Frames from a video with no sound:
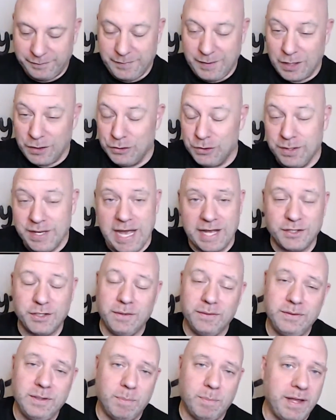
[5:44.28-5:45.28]

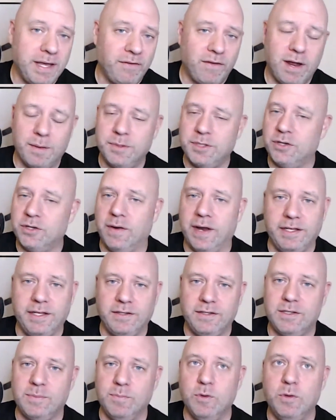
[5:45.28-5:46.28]
so the plane ride was
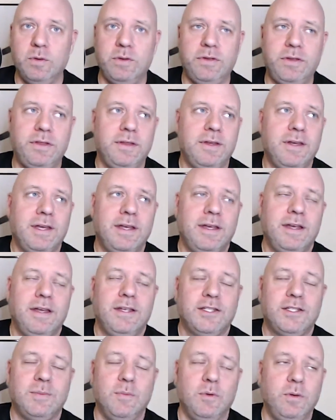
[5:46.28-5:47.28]
great. Smooth
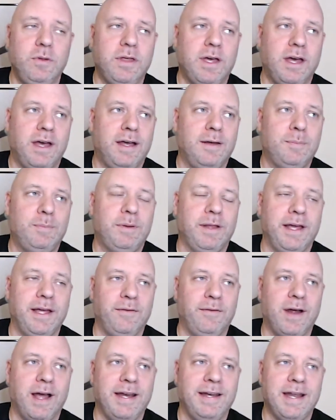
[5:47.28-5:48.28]

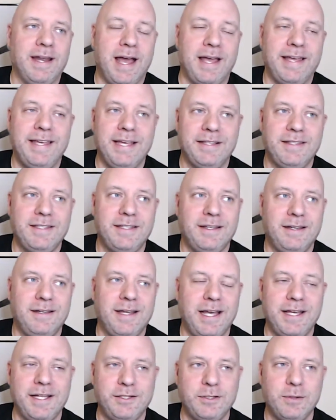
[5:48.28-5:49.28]
plane ride. I get to
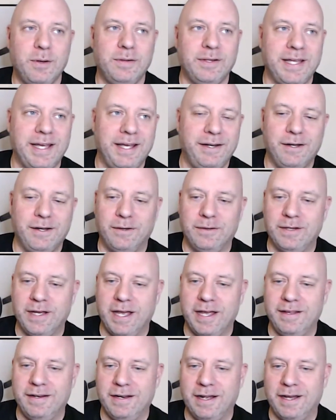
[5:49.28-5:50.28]
Orlando,
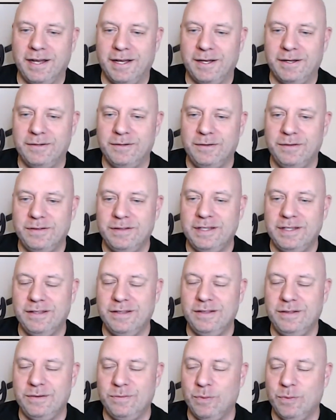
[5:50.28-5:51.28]
and
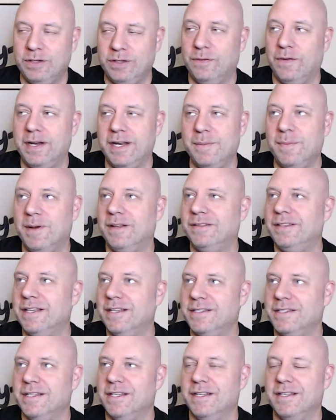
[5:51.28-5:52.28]
what's funny about
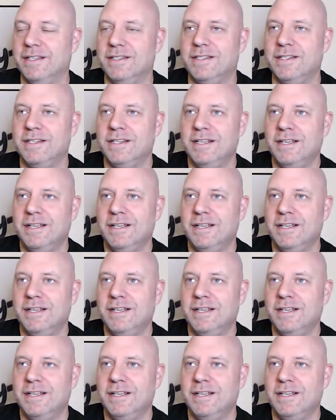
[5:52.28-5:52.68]
this is